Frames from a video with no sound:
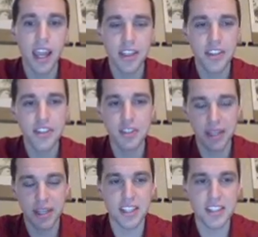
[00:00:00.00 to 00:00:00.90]
And this is
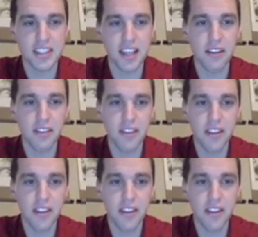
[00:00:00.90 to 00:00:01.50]
my son Seth.